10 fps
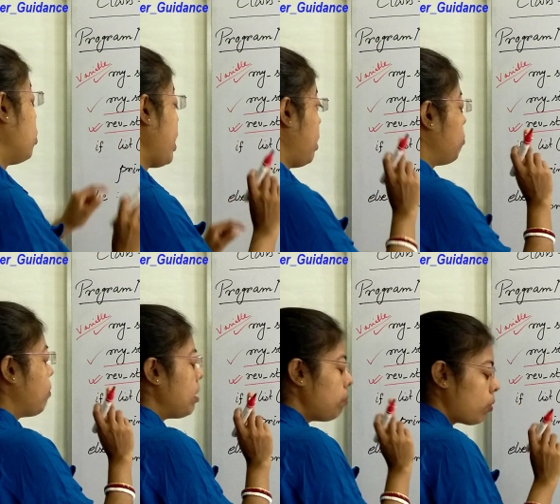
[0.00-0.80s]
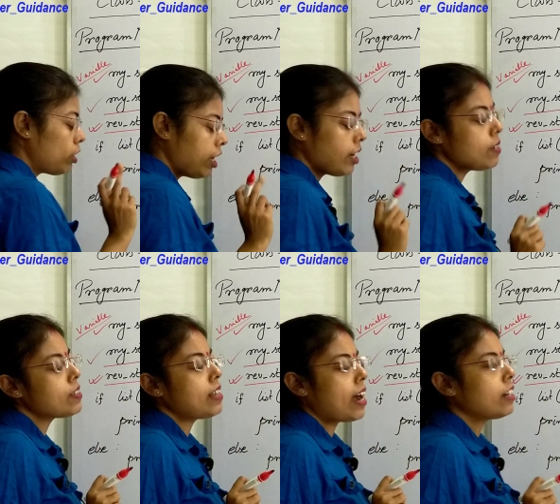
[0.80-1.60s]
okay, one more thing
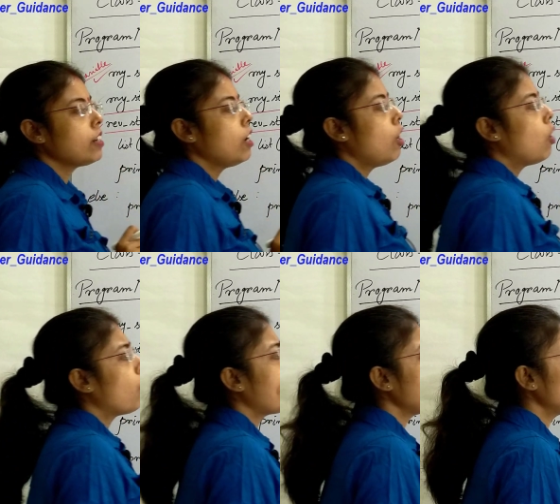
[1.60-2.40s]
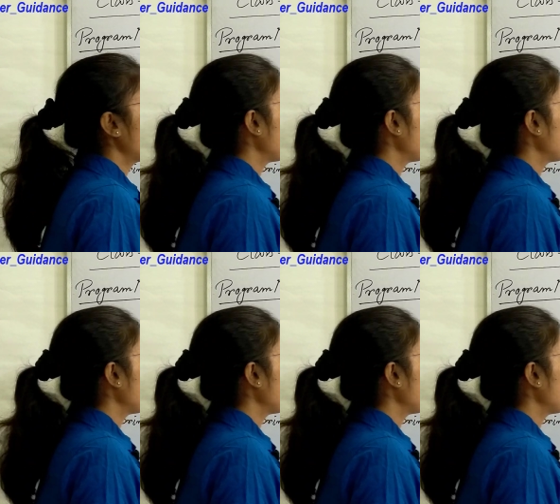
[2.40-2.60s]
is that when